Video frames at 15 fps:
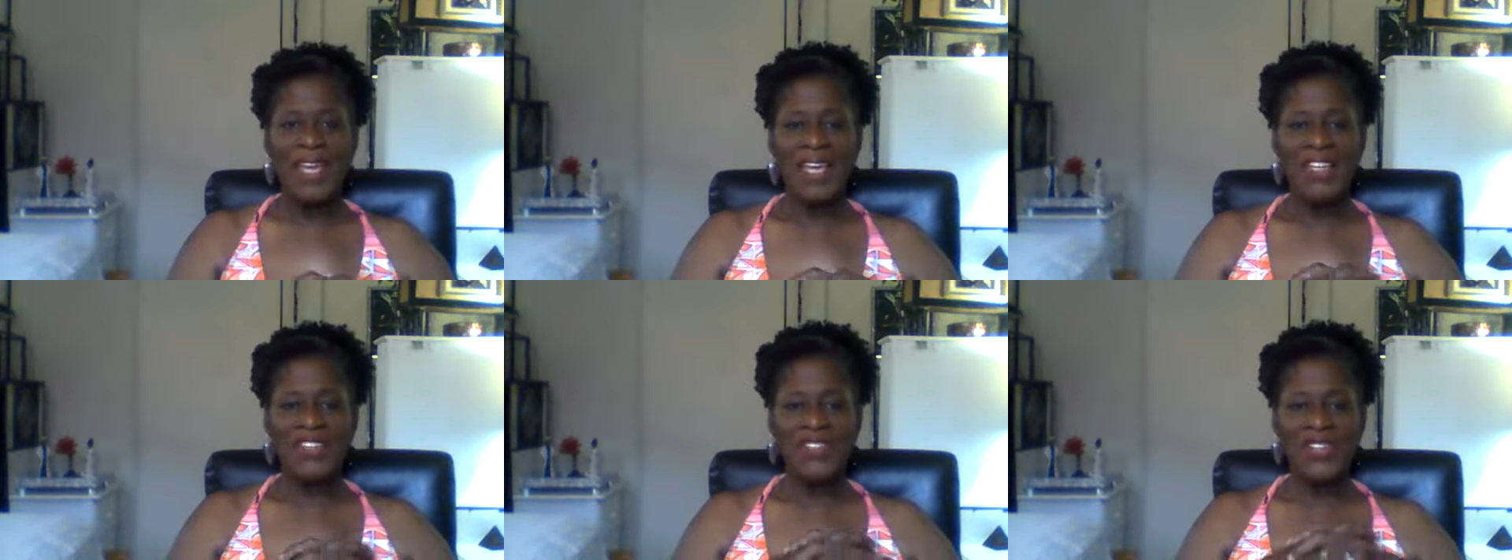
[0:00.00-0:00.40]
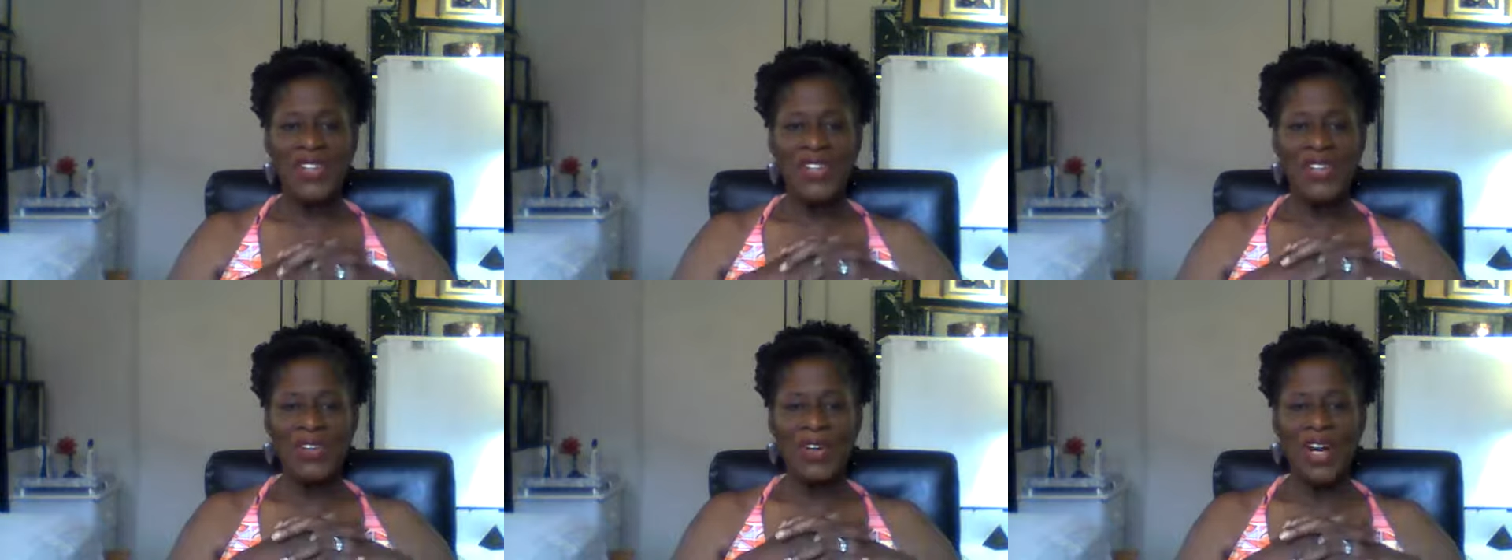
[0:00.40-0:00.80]
And
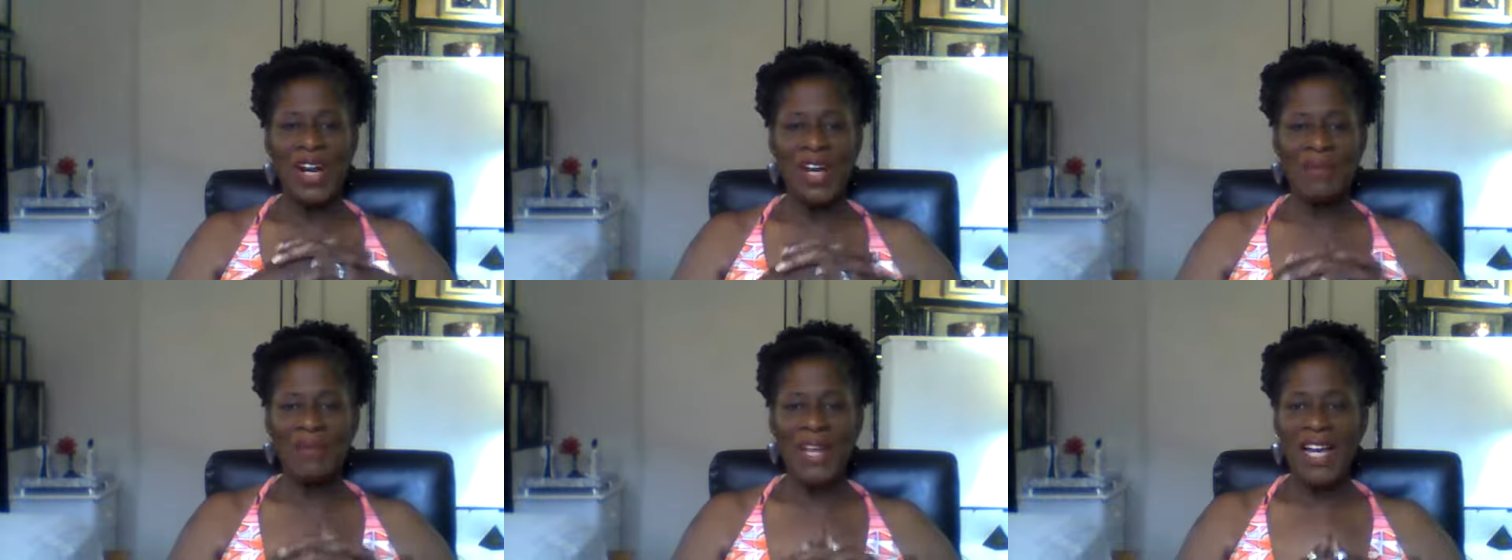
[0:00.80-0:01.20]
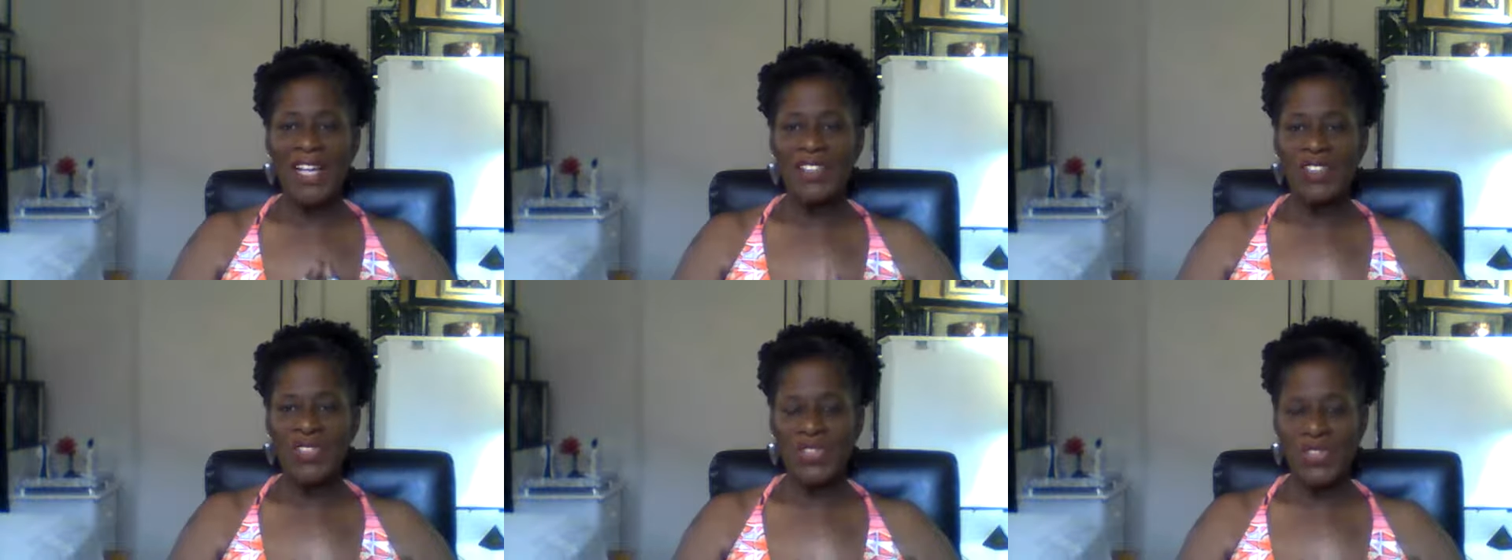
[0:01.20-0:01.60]
so I'm
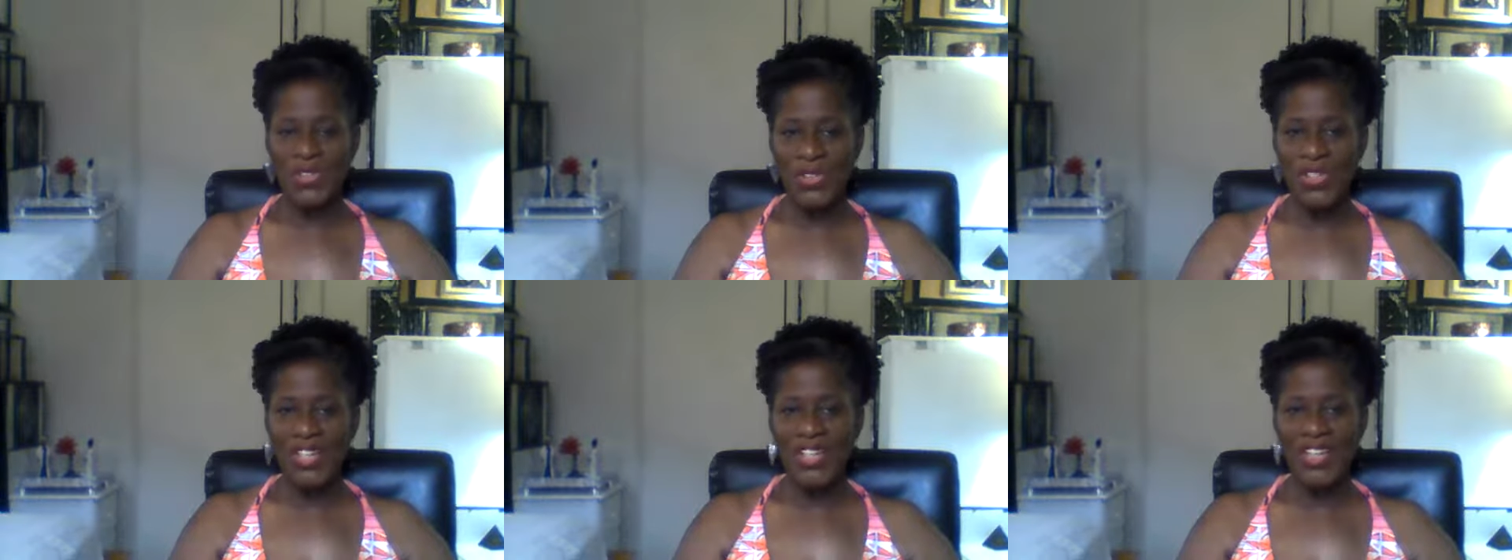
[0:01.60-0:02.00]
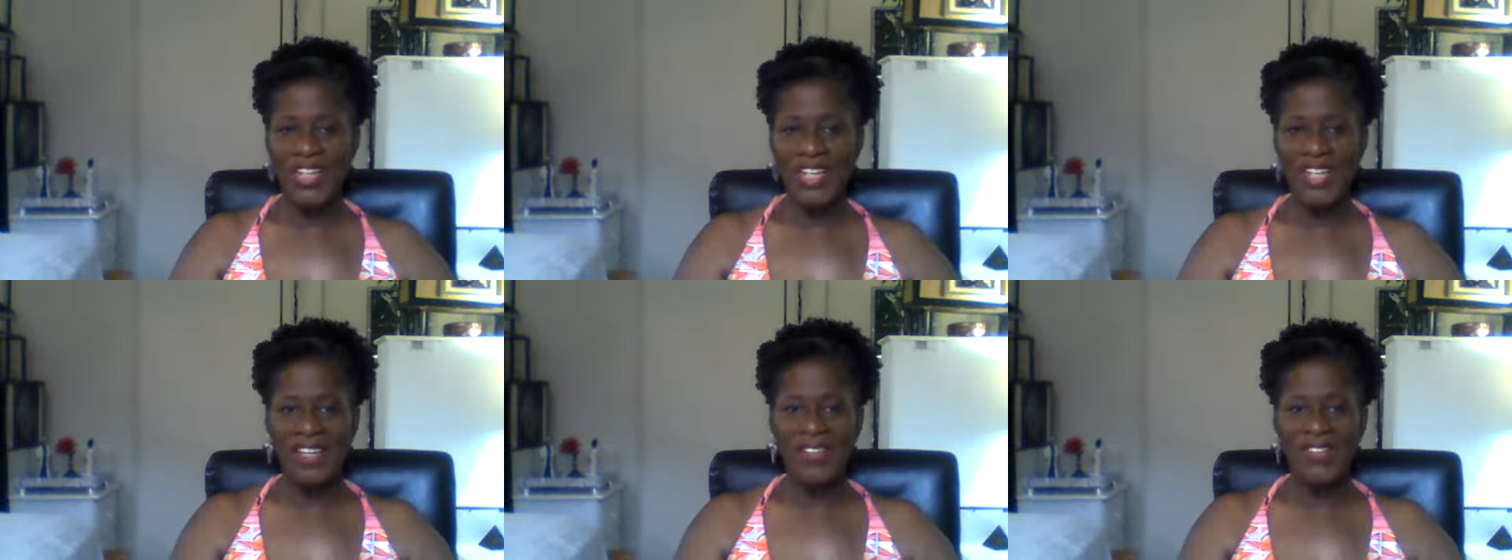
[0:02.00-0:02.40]
not sure
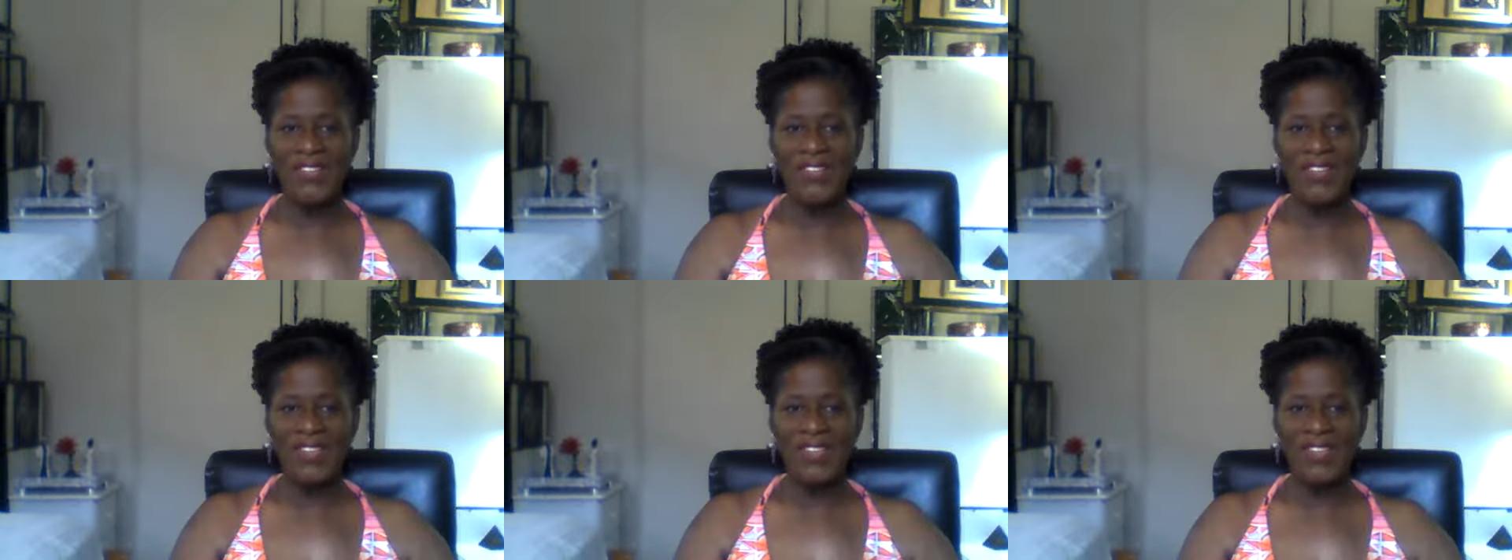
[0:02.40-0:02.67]
if